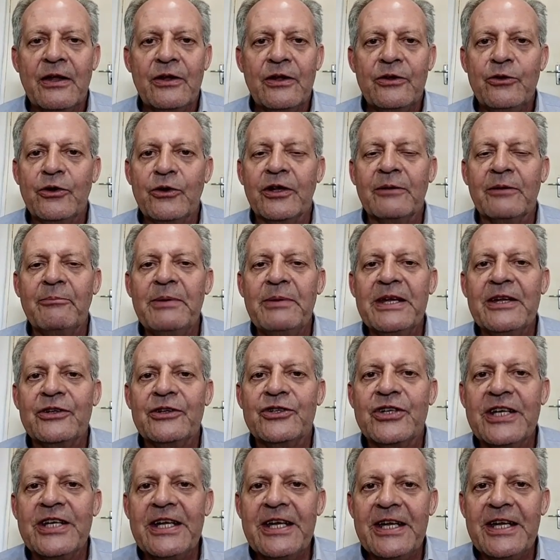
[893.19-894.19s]
You can be a
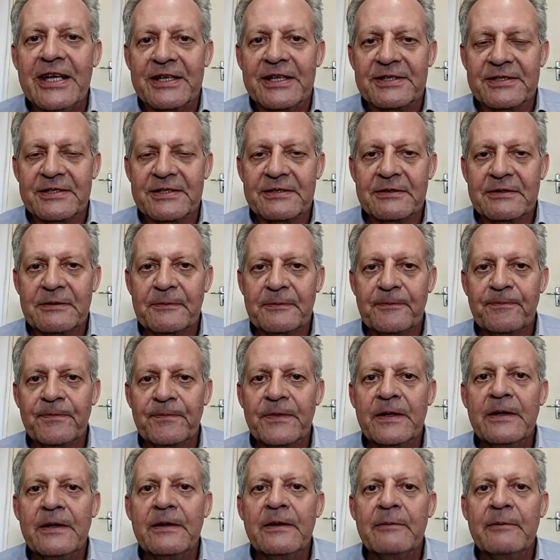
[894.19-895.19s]
genius.
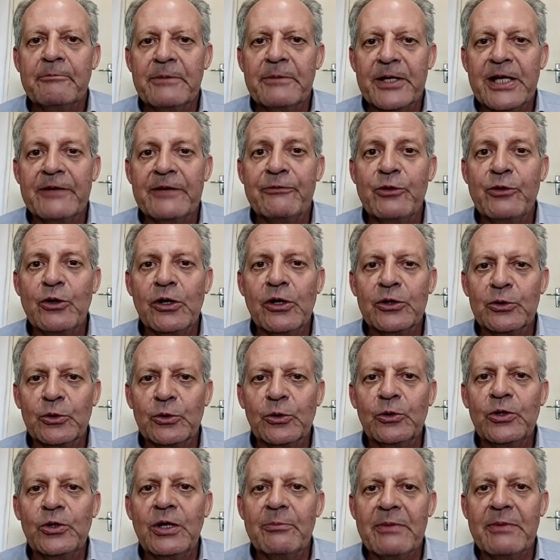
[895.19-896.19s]
But if you got
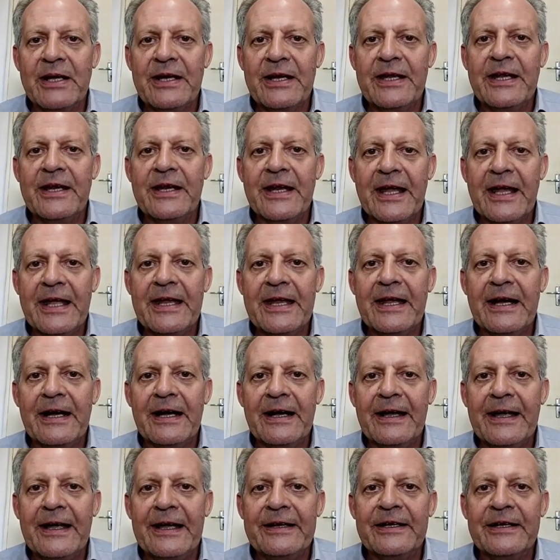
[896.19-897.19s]
all your money in
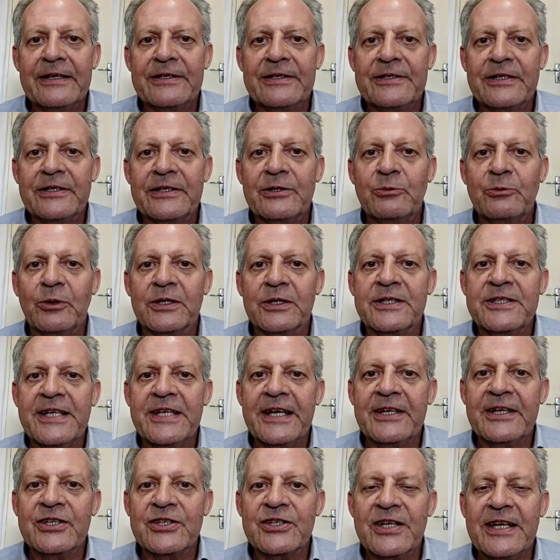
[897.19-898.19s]
AI and it did what
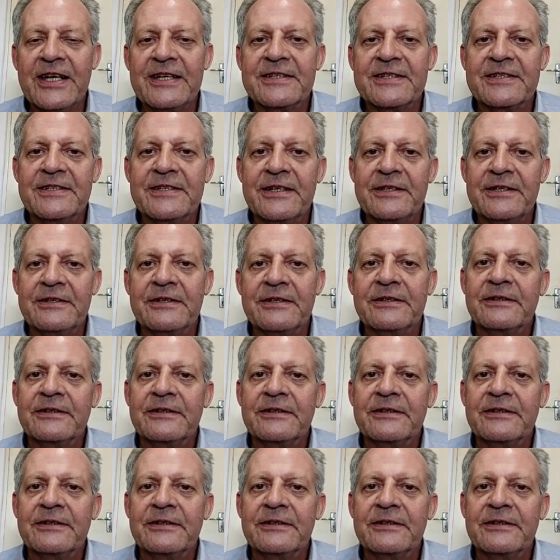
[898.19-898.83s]
tech shares did,